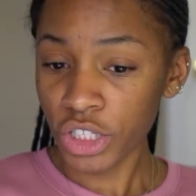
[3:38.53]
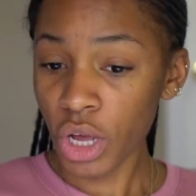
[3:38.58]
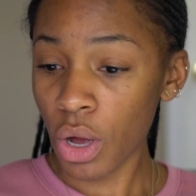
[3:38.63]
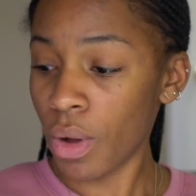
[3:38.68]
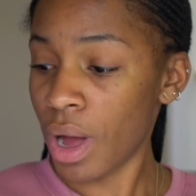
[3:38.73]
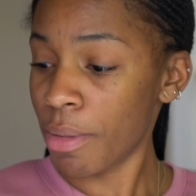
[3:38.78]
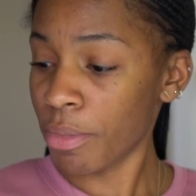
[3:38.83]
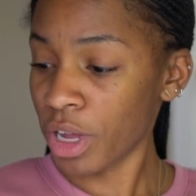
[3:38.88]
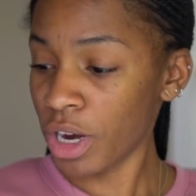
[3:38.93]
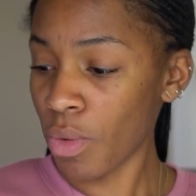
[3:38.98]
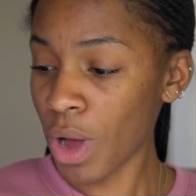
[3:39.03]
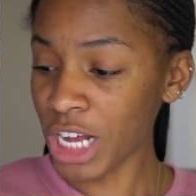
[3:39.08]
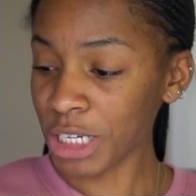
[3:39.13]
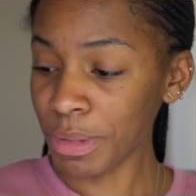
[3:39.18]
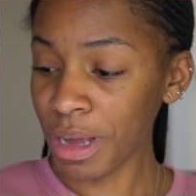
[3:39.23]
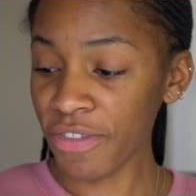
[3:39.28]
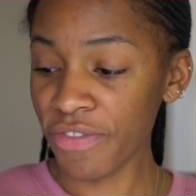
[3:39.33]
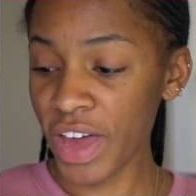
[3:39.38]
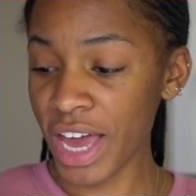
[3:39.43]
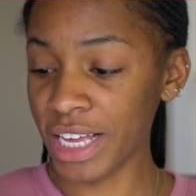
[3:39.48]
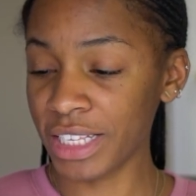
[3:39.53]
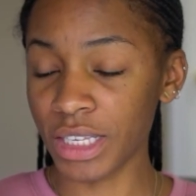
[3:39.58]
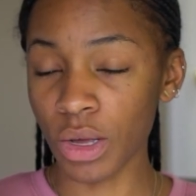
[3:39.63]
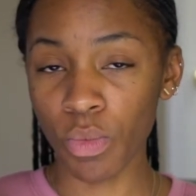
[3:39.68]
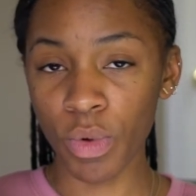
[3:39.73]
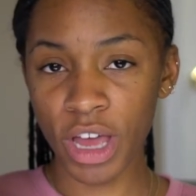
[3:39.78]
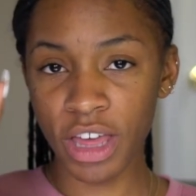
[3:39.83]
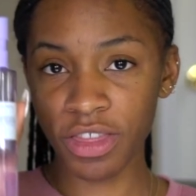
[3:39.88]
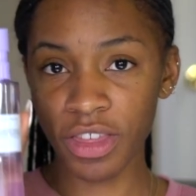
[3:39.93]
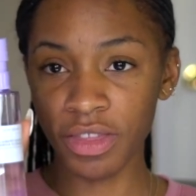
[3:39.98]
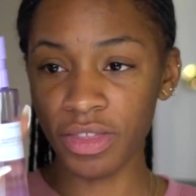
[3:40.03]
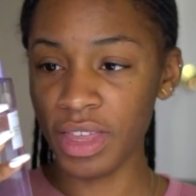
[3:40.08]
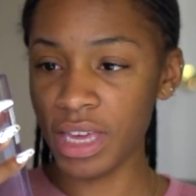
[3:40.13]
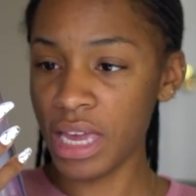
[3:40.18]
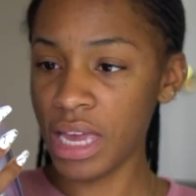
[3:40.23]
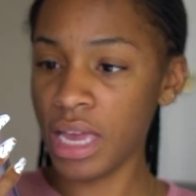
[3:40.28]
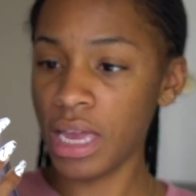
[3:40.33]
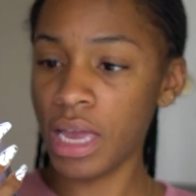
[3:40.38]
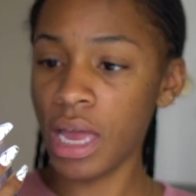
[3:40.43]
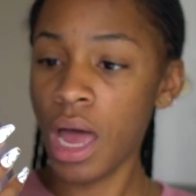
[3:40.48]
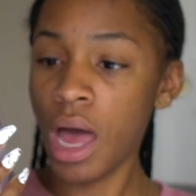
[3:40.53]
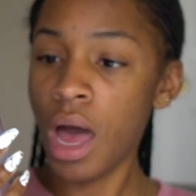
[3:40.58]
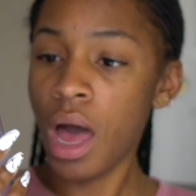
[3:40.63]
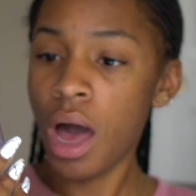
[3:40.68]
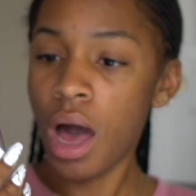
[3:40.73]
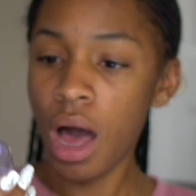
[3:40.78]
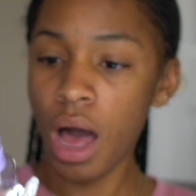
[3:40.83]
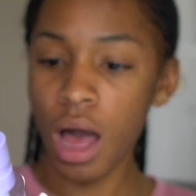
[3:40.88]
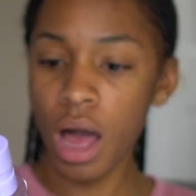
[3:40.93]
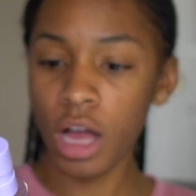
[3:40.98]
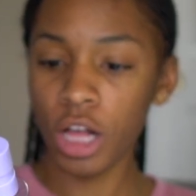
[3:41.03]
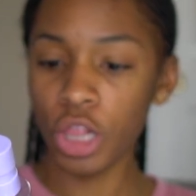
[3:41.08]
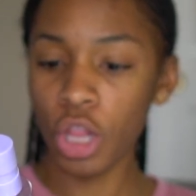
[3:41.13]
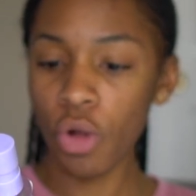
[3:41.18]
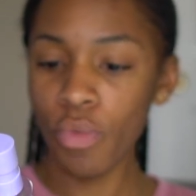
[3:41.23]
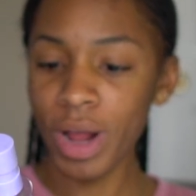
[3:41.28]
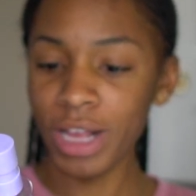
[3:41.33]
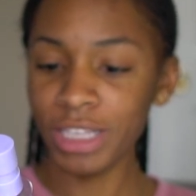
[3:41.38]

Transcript: So I'm going to wash my face with the uh, Glow